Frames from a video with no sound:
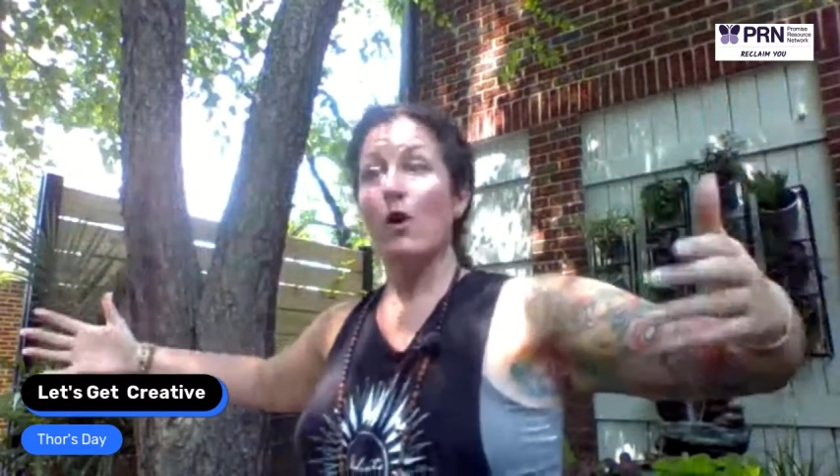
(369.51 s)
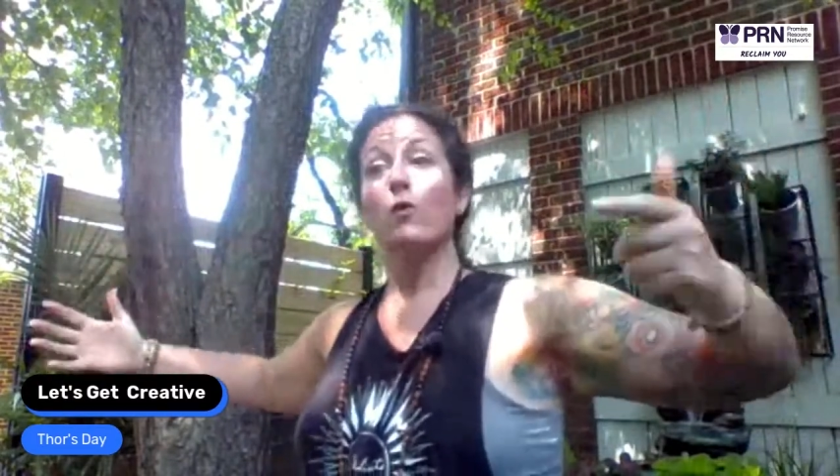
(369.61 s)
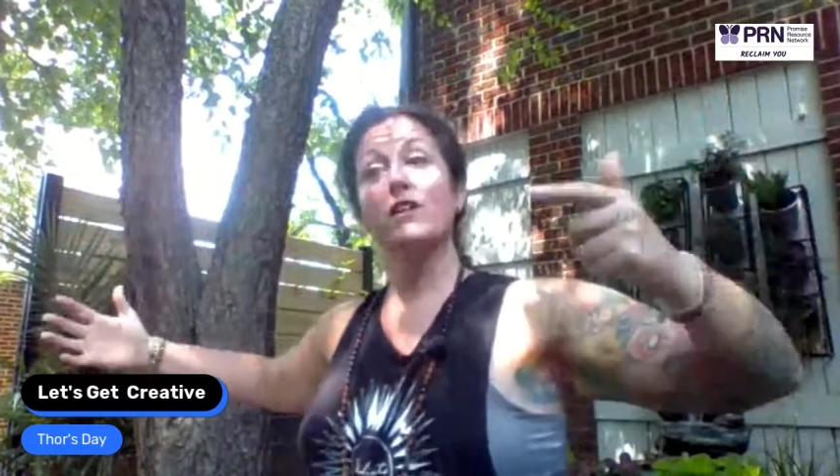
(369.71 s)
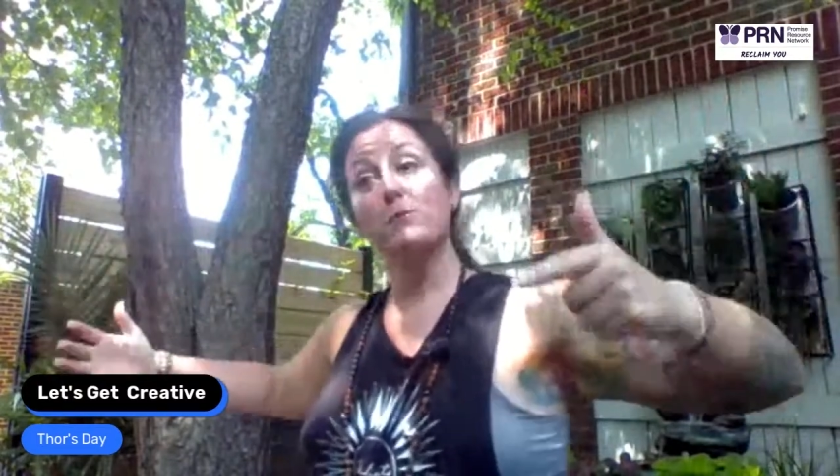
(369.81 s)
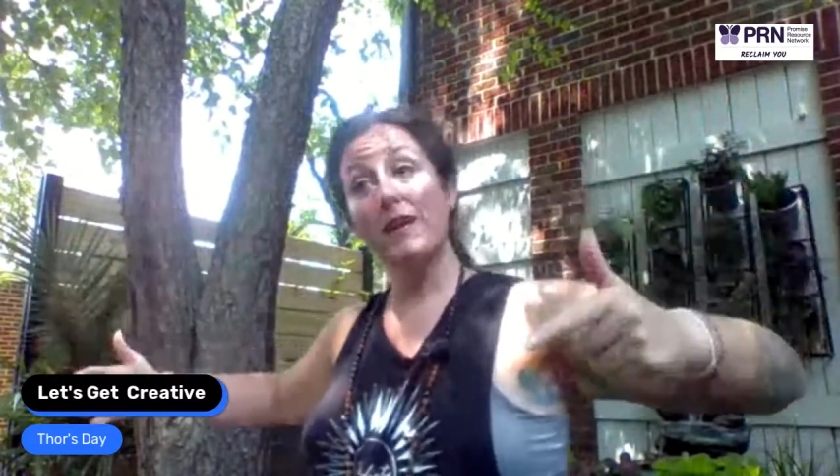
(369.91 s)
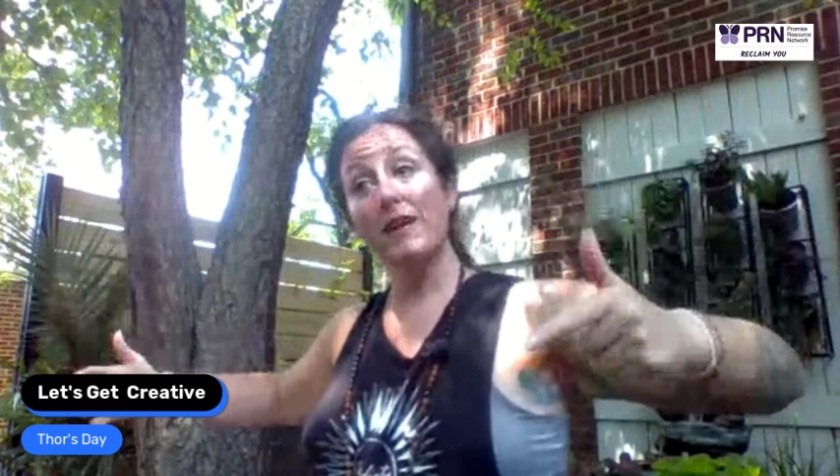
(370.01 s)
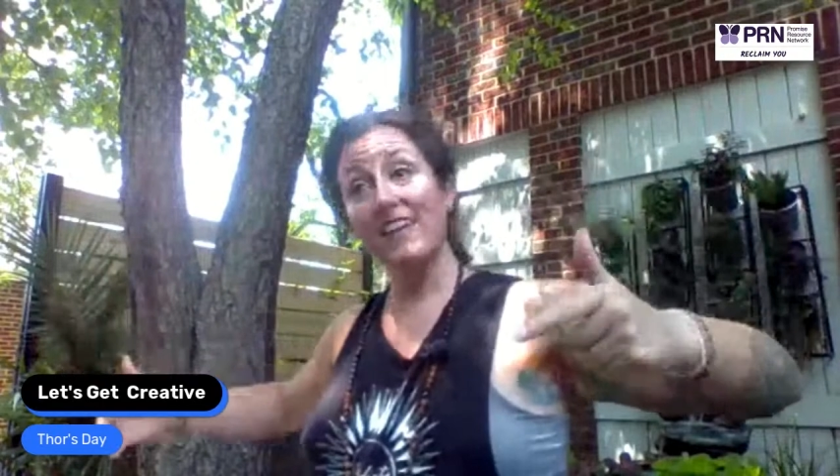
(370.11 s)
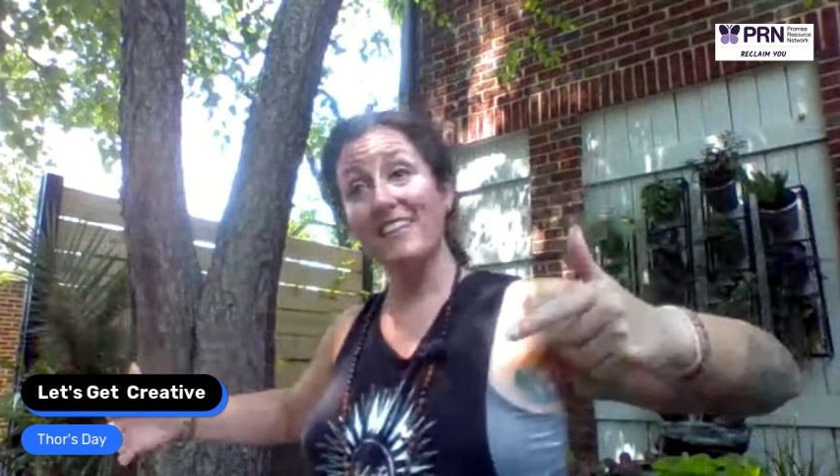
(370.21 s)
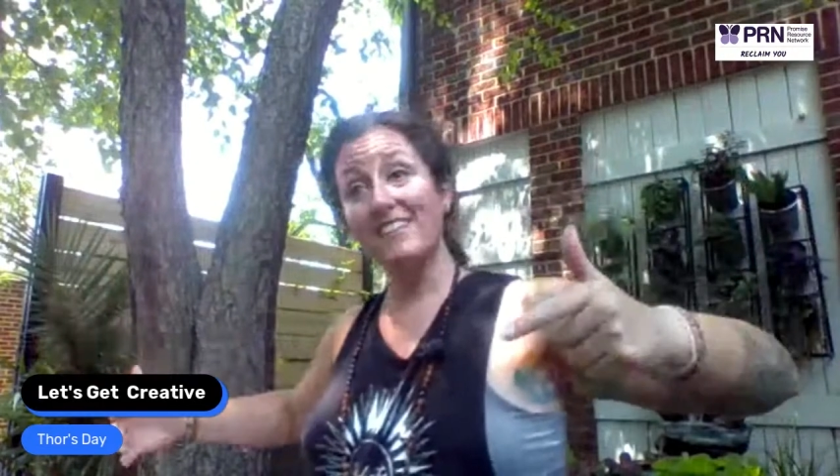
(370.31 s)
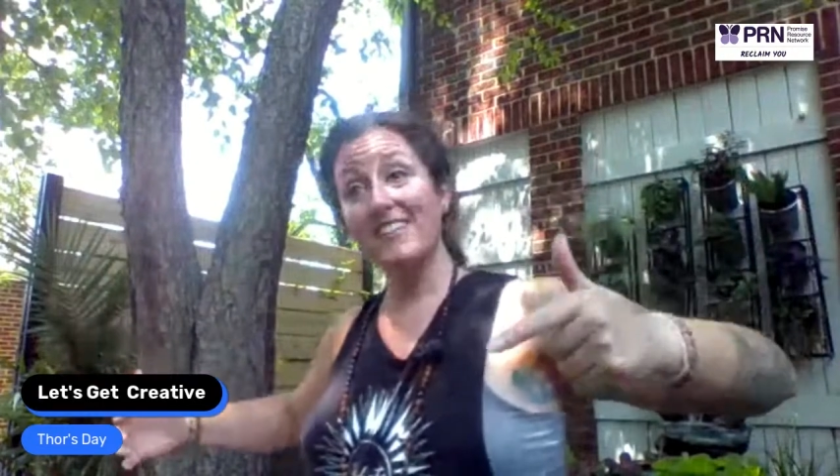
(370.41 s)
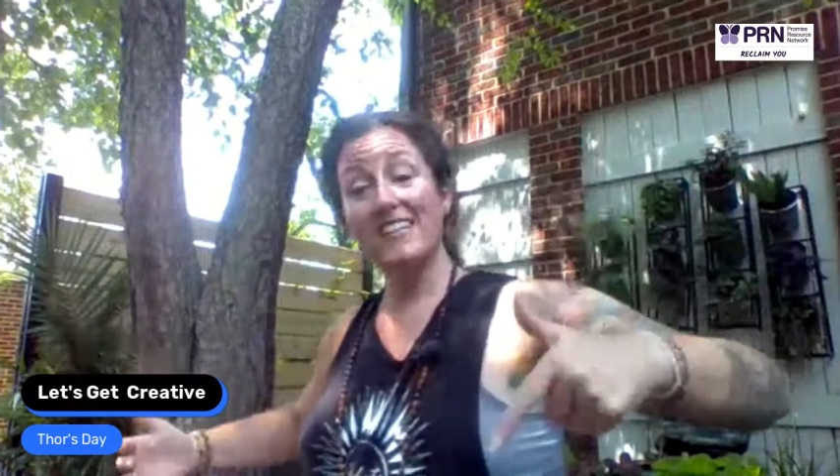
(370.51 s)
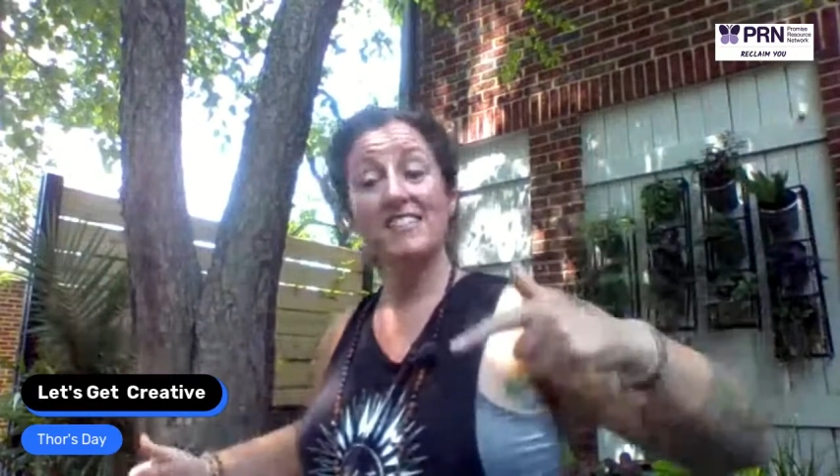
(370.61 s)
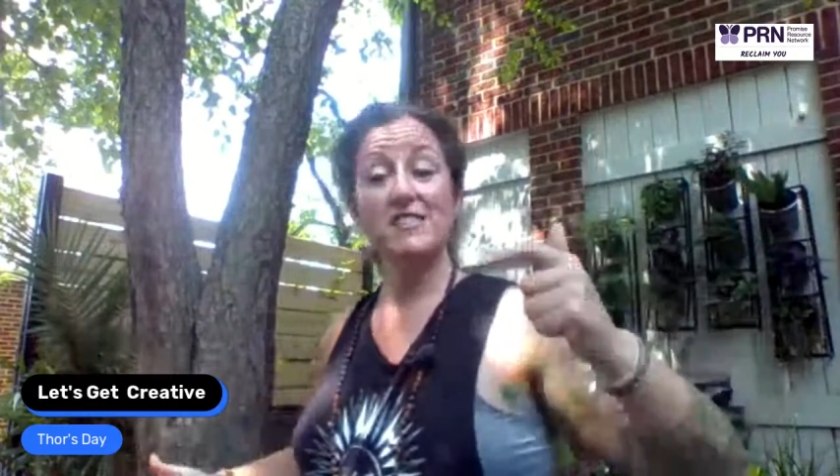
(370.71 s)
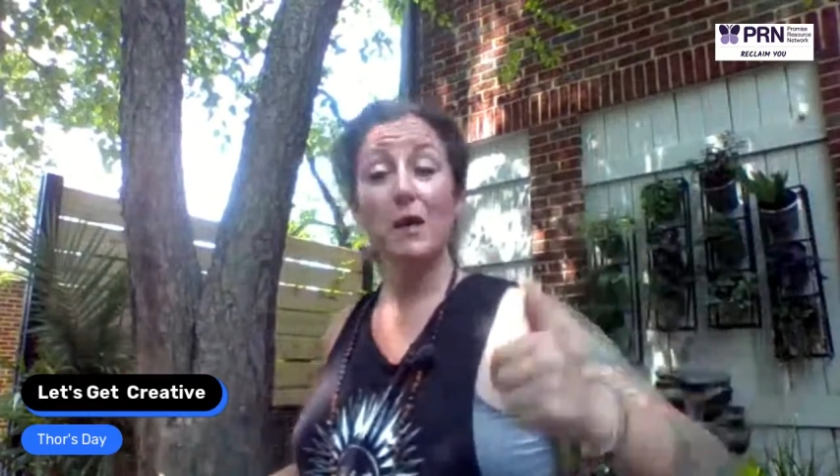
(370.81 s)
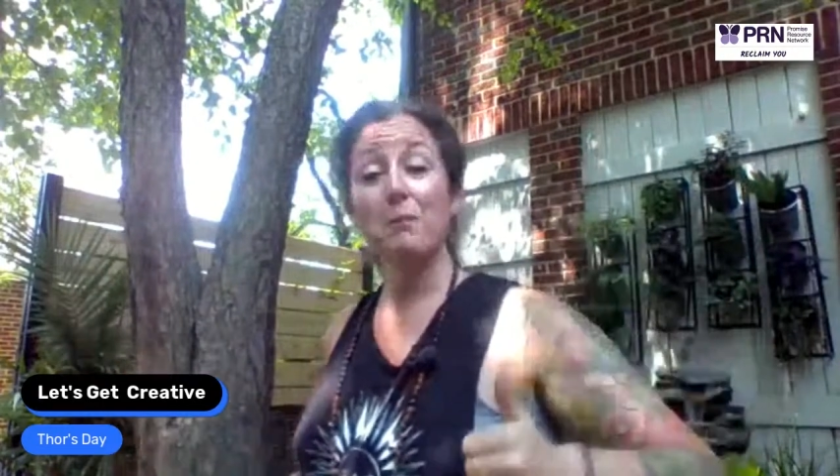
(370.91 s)
Which means
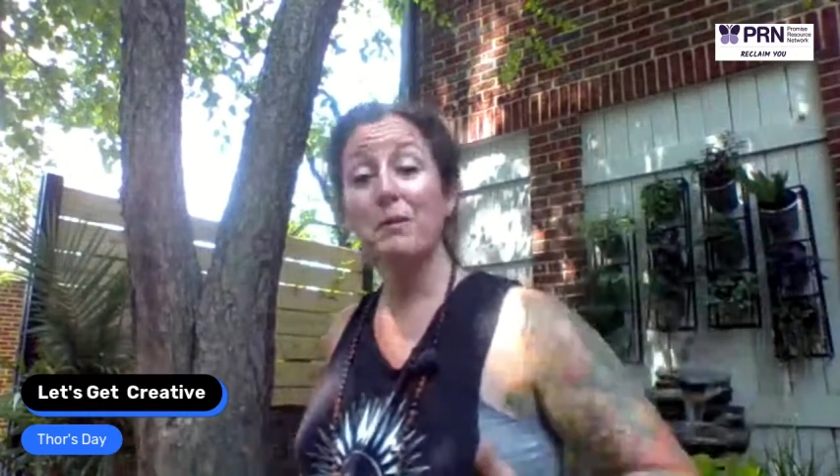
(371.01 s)
some